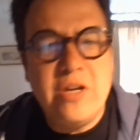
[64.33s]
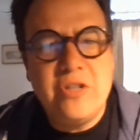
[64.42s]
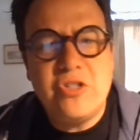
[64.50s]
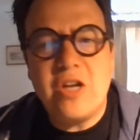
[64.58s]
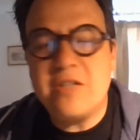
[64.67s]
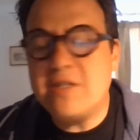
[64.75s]

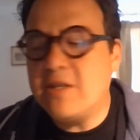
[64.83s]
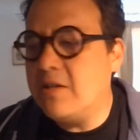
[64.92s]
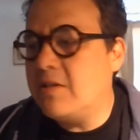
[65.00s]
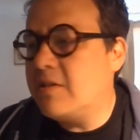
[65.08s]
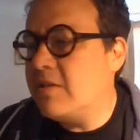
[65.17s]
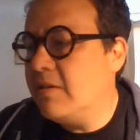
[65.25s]

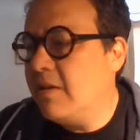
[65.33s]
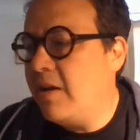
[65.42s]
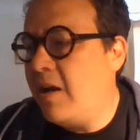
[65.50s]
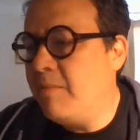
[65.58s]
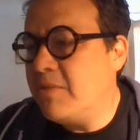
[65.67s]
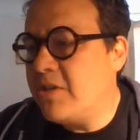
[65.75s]
injustice?
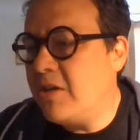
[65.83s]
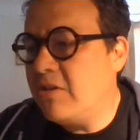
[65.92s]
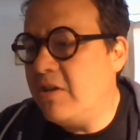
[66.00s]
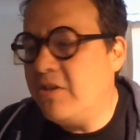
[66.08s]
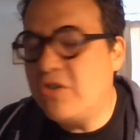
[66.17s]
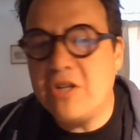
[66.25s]

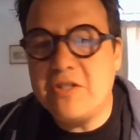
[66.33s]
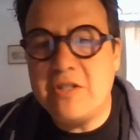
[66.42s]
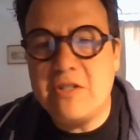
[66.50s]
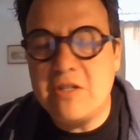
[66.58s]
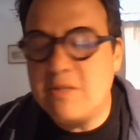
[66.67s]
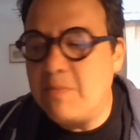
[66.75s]
Social injustice
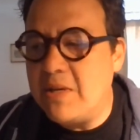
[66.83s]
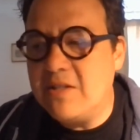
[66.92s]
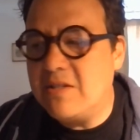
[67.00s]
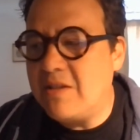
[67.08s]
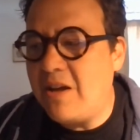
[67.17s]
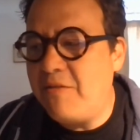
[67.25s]
just
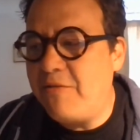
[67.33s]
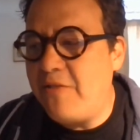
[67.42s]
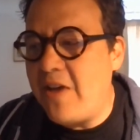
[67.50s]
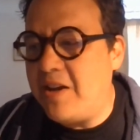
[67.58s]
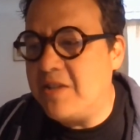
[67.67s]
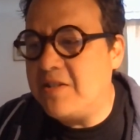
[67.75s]
means
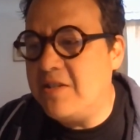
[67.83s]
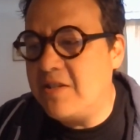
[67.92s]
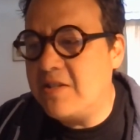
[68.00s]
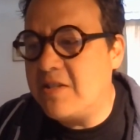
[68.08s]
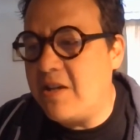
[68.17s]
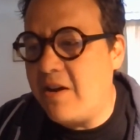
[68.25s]
unfairness in
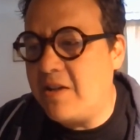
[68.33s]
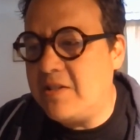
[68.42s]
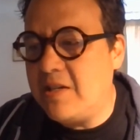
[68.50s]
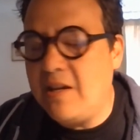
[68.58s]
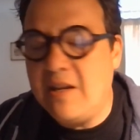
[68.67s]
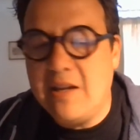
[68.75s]

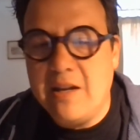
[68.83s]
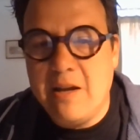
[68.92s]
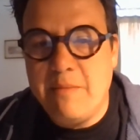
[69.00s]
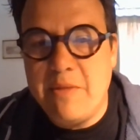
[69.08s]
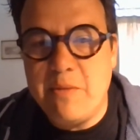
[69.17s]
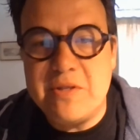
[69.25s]
society.
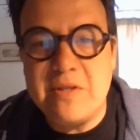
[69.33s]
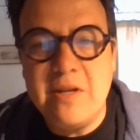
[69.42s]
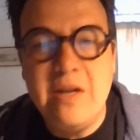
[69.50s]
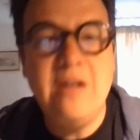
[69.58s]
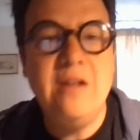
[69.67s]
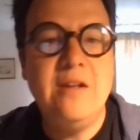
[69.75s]
There was
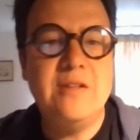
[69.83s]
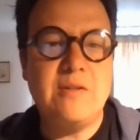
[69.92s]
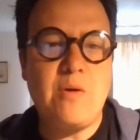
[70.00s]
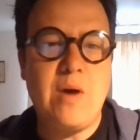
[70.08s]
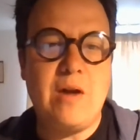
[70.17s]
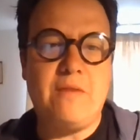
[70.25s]

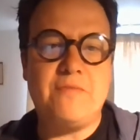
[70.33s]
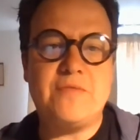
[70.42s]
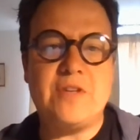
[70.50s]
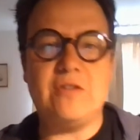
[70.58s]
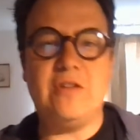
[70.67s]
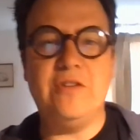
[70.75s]
quite a lot of
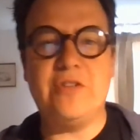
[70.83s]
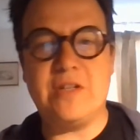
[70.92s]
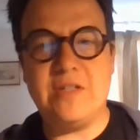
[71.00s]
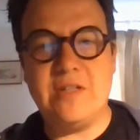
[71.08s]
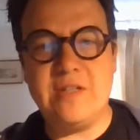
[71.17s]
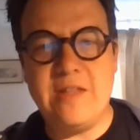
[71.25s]
social
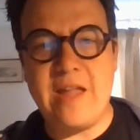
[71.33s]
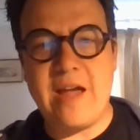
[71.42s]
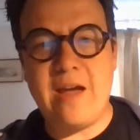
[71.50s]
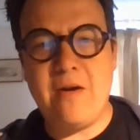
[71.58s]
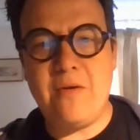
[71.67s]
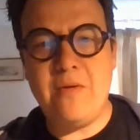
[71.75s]
injustice
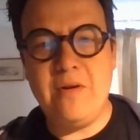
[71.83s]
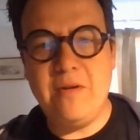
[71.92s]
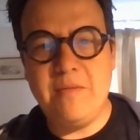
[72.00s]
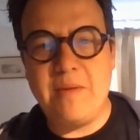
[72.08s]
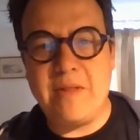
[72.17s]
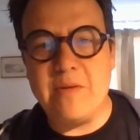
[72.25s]
now,
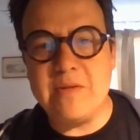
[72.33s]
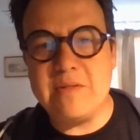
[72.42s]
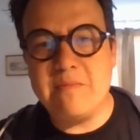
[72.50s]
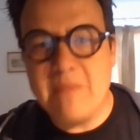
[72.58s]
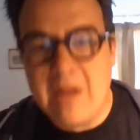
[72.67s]
but there was